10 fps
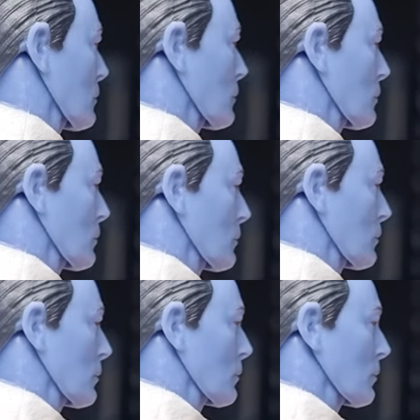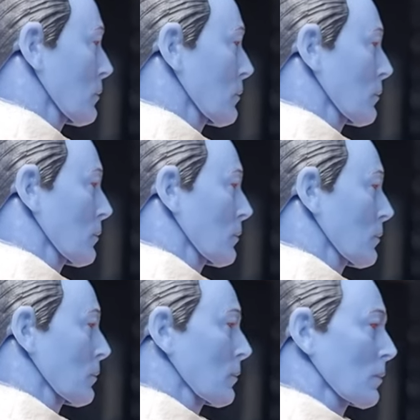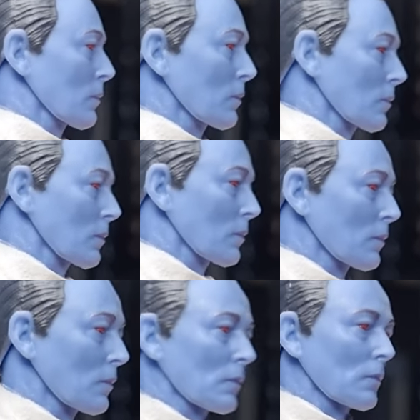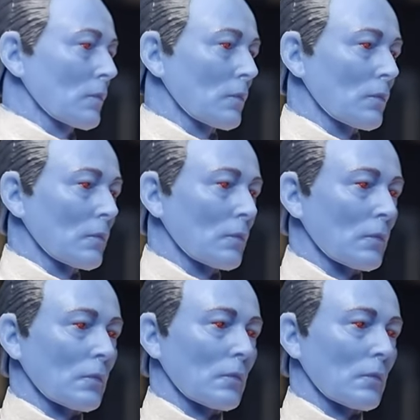(silence)